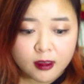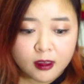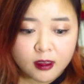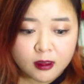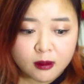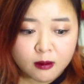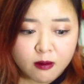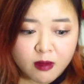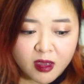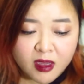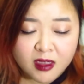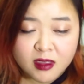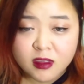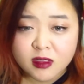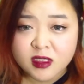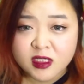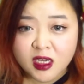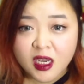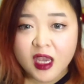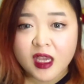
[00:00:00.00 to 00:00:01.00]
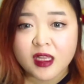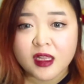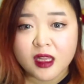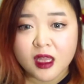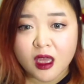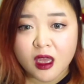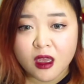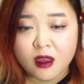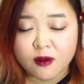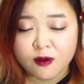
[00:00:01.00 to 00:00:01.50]
in my entire
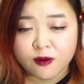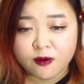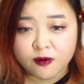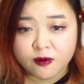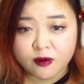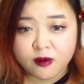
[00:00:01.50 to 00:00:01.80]
life